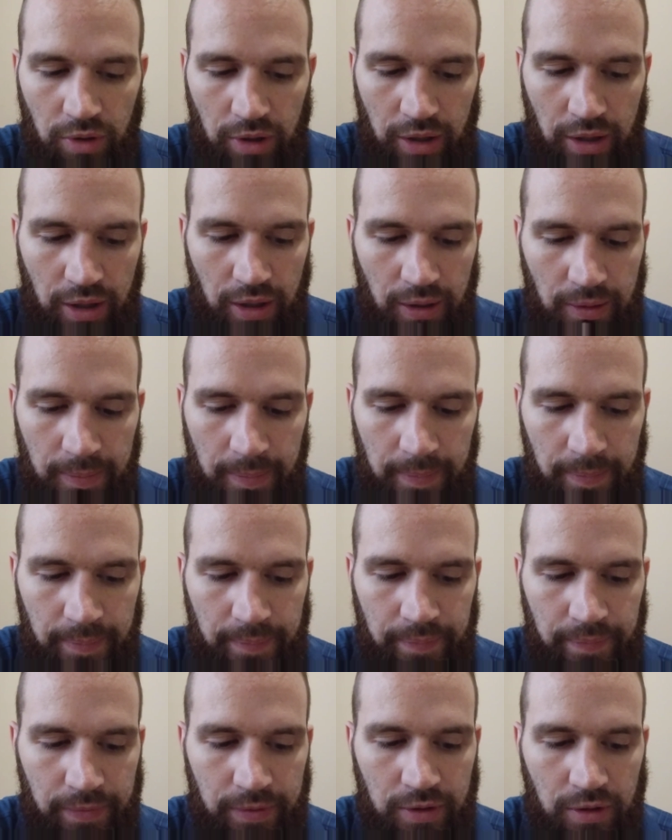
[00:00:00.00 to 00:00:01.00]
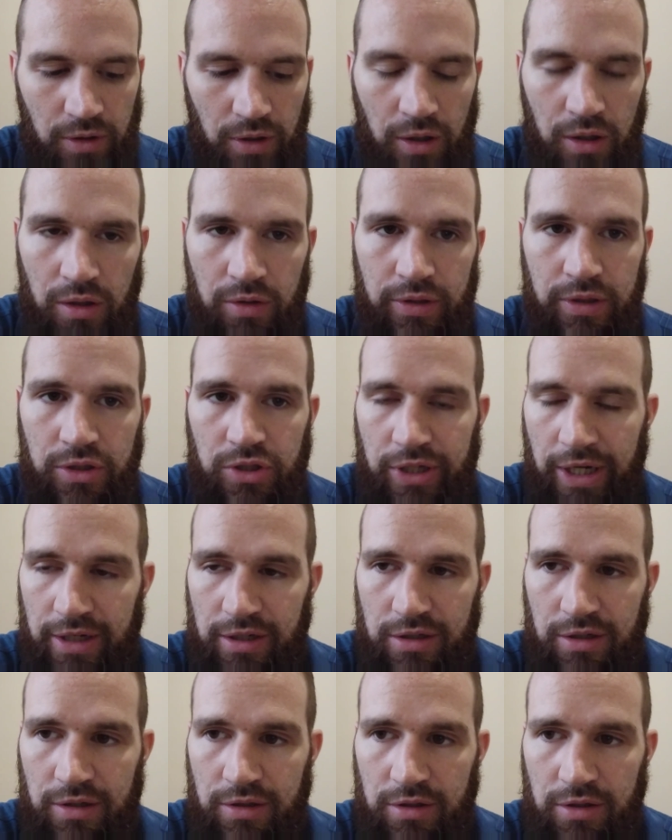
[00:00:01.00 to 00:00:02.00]
all
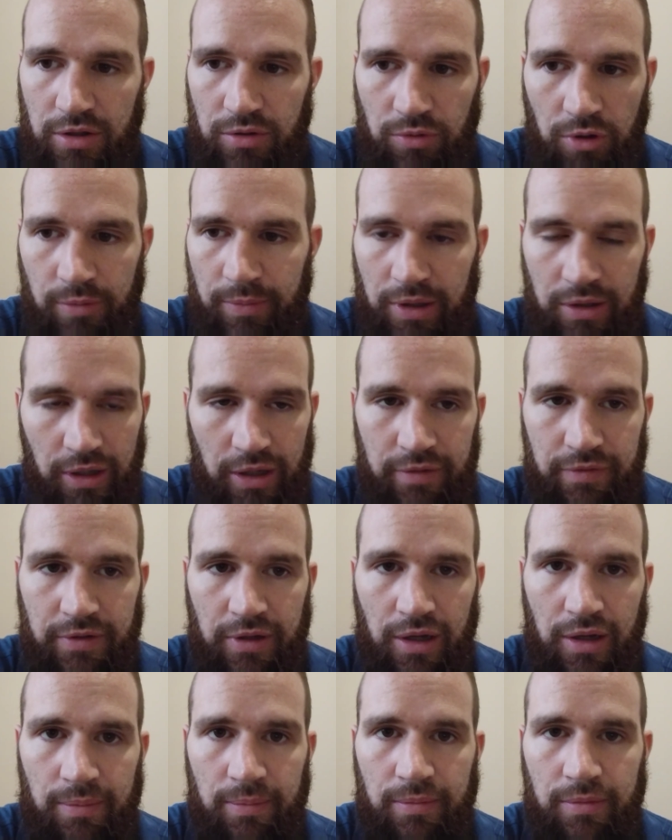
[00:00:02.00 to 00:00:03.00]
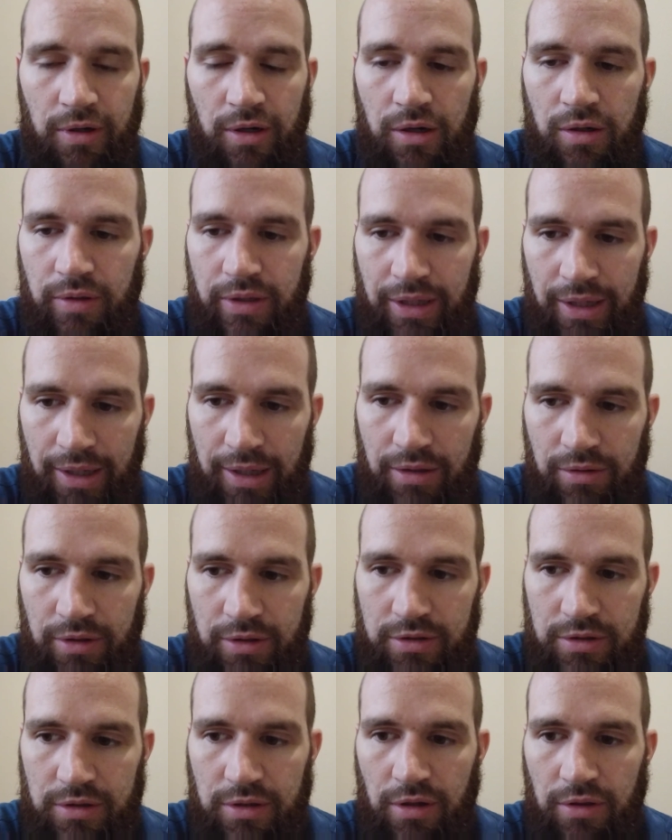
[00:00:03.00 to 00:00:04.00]
ingestants throughout my lifetime, all
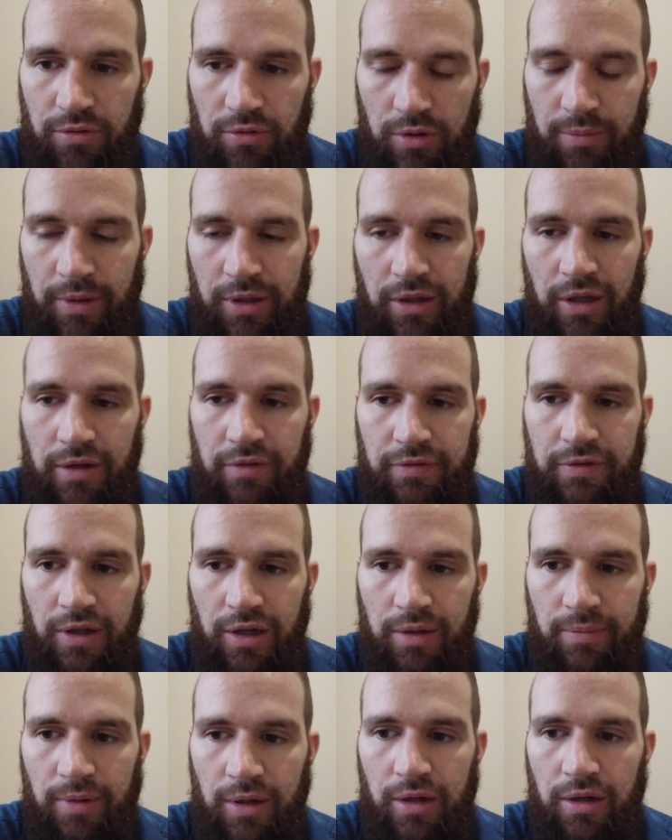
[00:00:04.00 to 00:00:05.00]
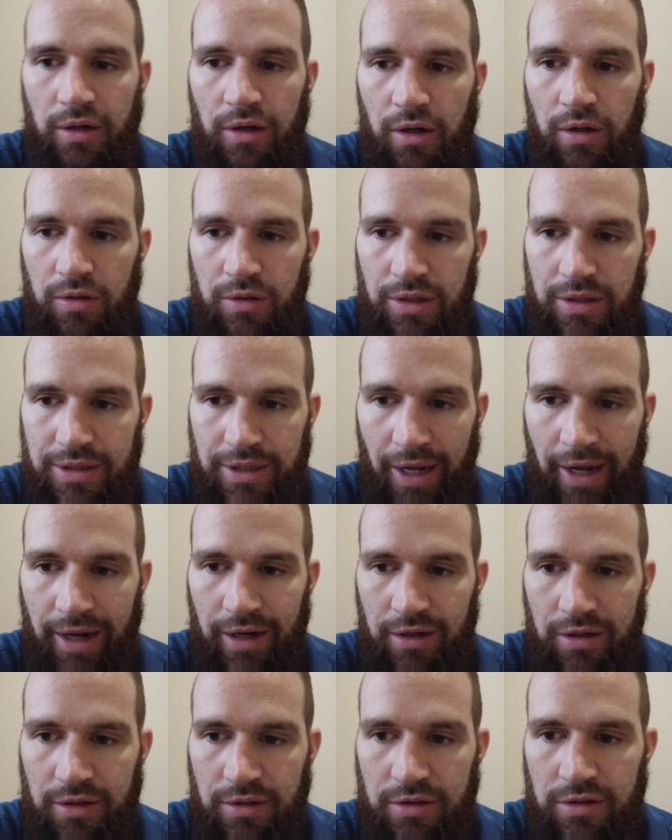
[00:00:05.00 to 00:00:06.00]
inhalants throughout my lifetime, all
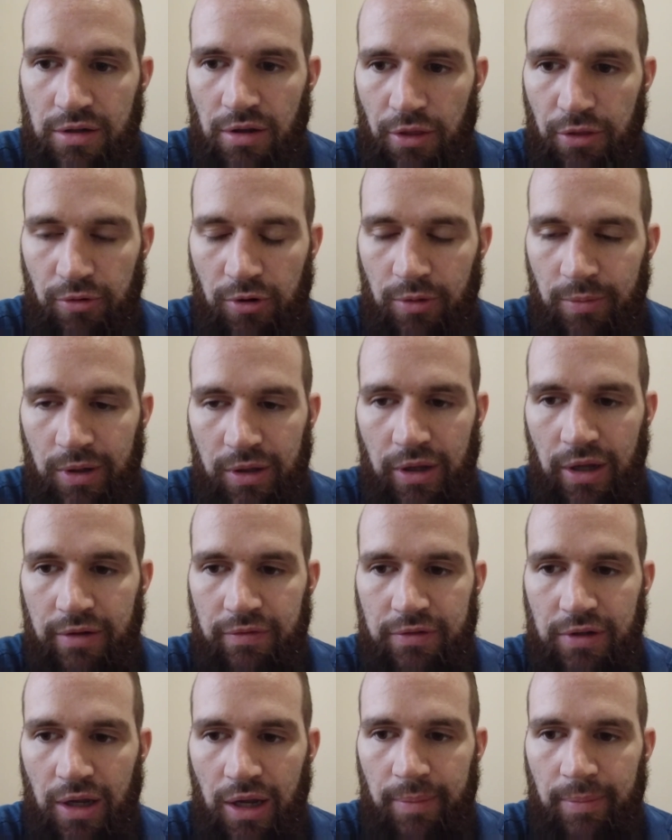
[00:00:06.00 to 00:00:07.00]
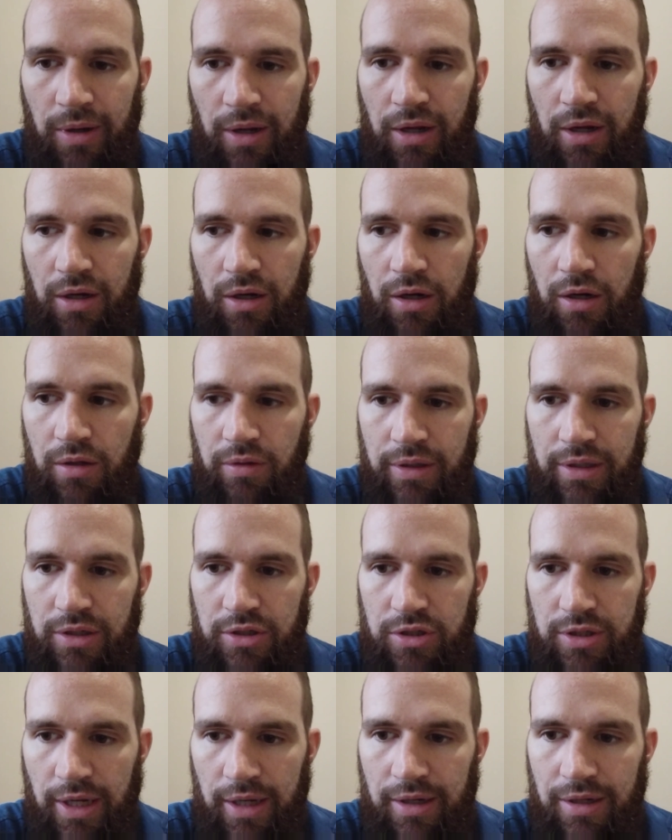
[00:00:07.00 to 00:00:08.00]
contactants throughout my lifetime, all
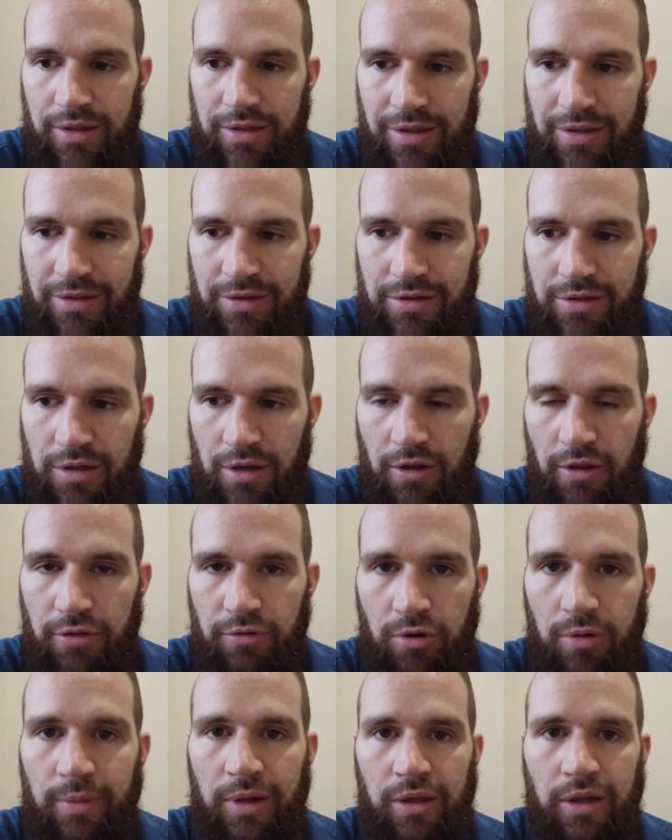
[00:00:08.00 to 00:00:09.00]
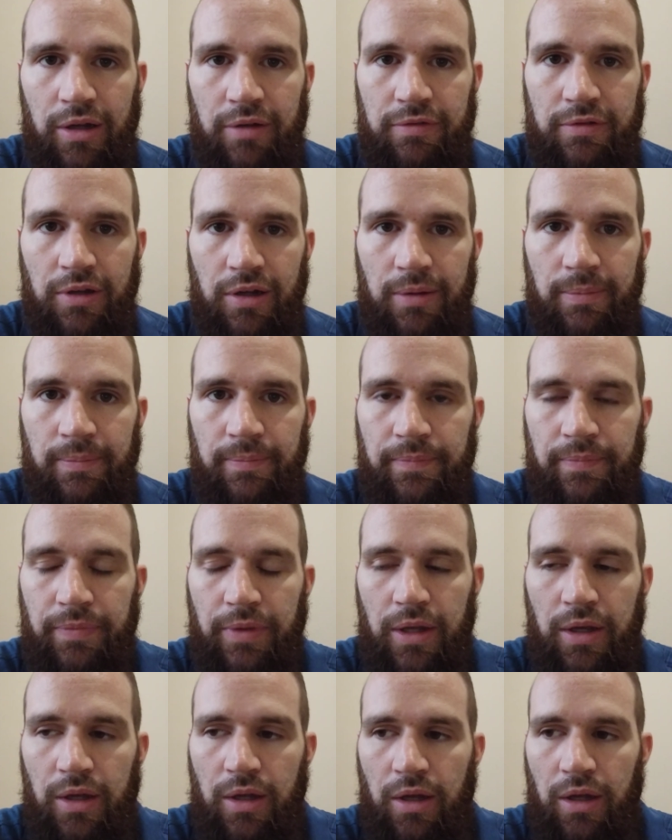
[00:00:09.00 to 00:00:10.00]
injectants throughout my lifetime.
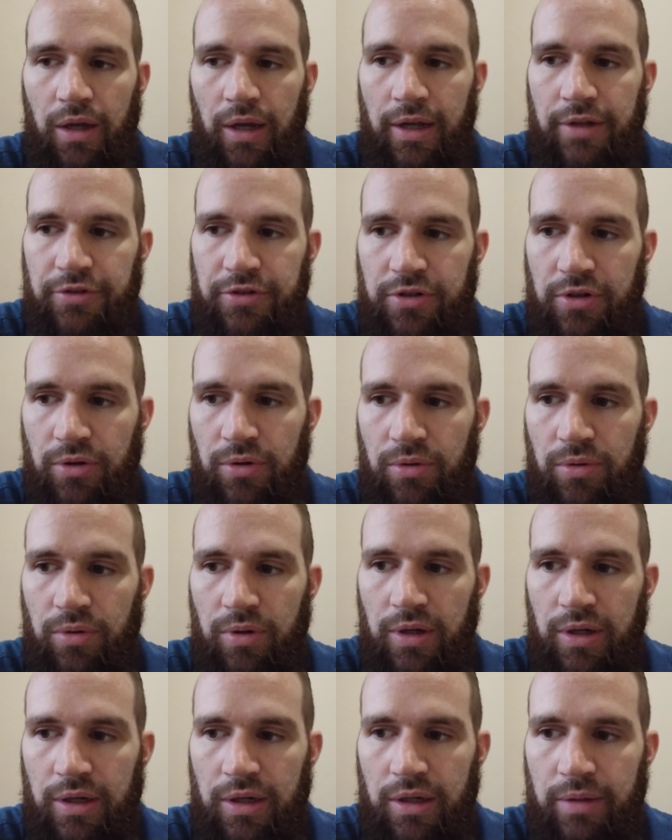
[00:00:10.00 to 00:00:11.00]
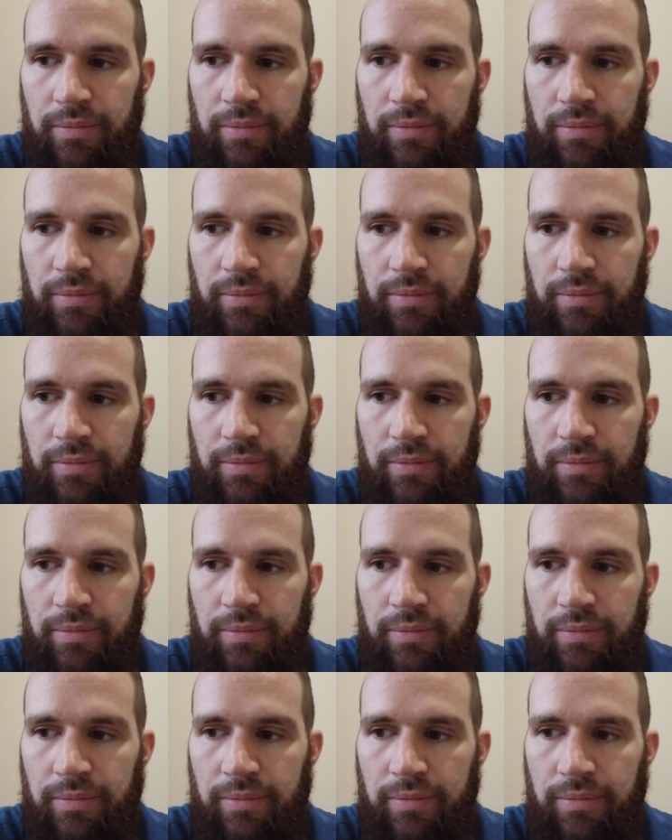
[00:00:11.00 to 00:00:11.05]
And so,